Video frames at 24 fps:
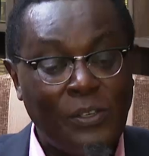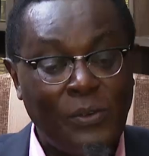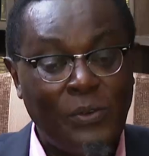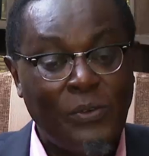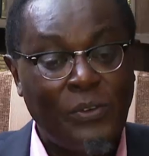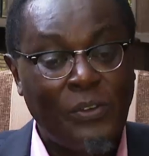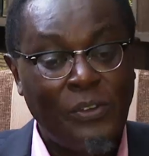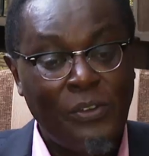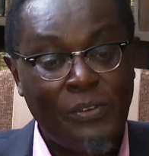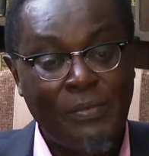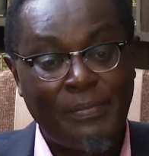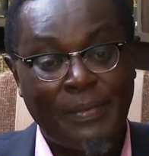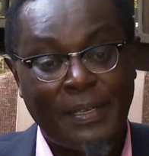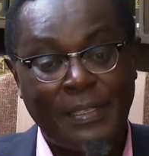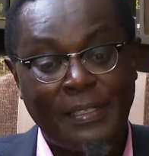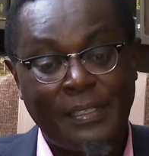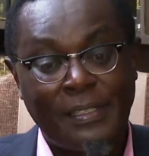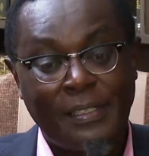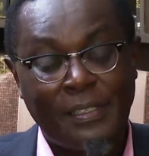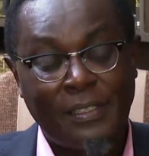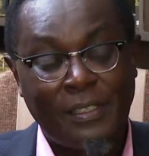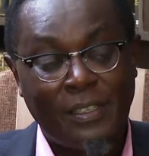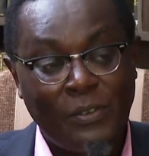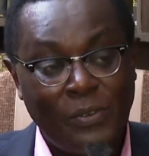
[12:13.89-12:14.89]
you
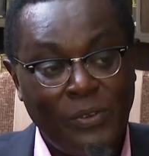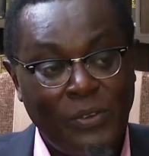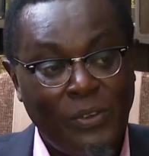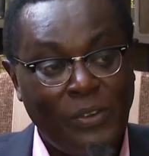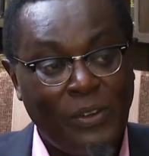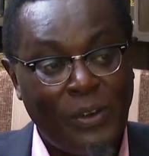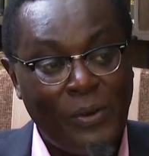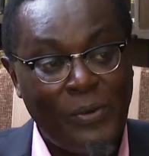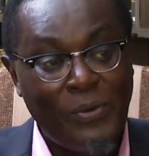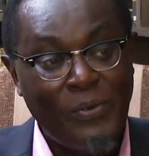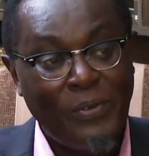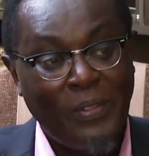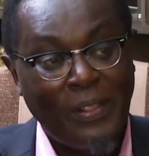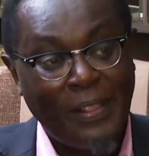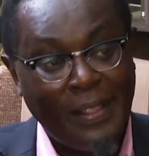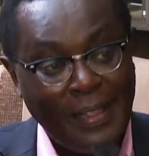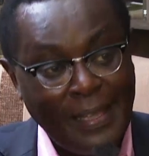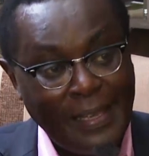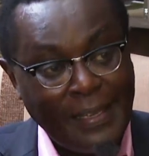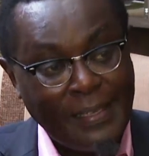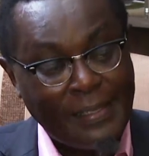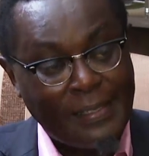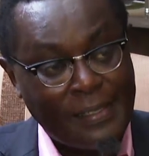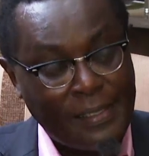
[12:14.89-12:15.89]
humans do your own
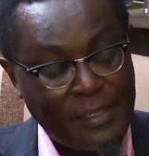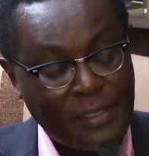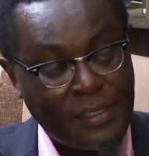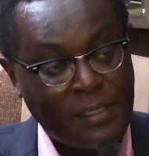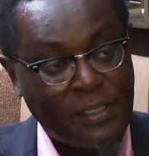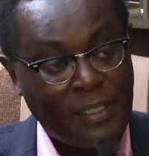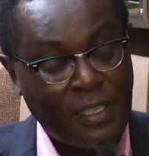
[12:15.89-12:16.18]
things.